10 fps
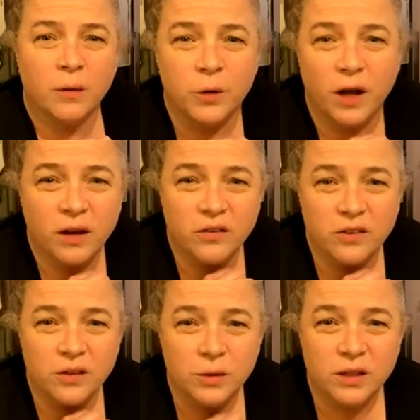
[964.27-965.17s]
honestly
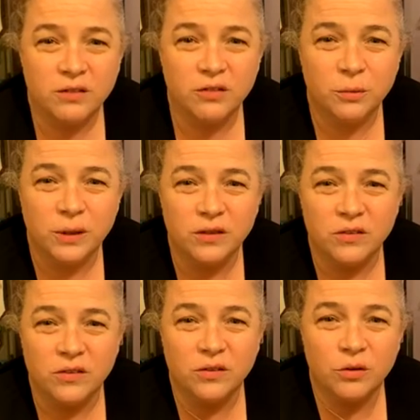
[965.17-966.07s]
would give
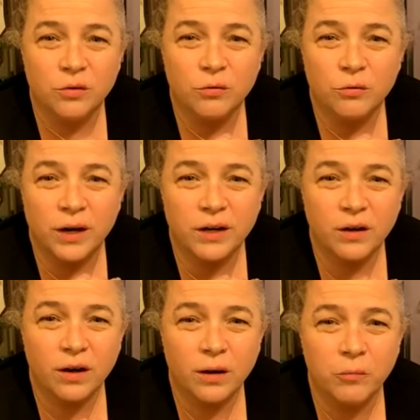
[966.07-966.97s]
Louise's right
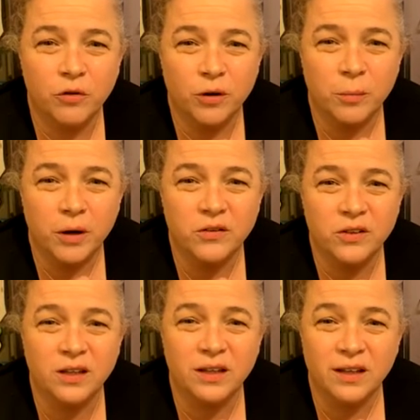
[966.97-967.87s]
arm for a
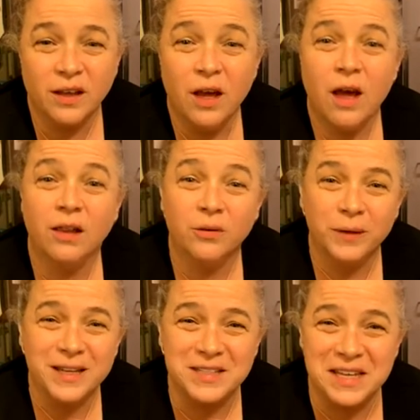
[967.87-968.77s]
martini.
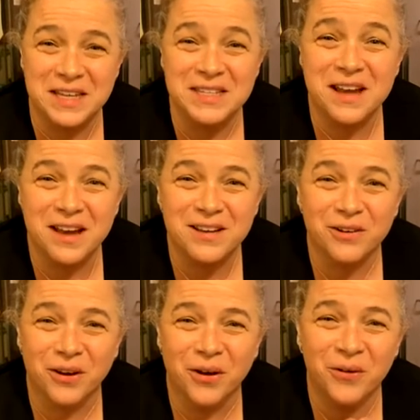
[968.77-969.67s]
Louise is not your
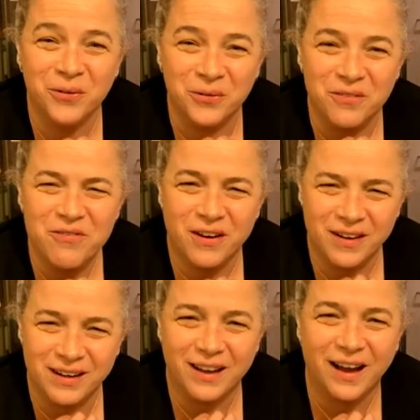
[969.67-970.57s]
own. Very
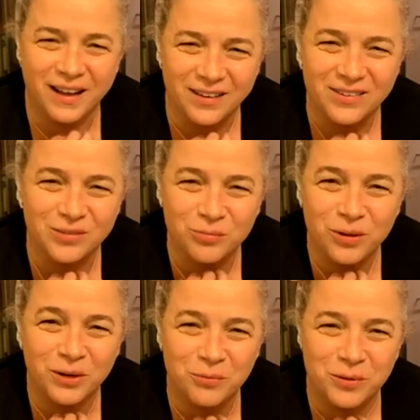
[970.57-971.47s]
nice. What
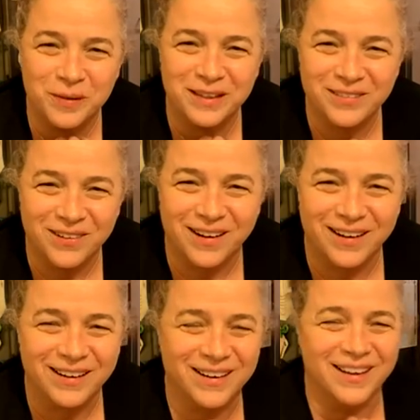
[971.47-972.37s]
a woman you are.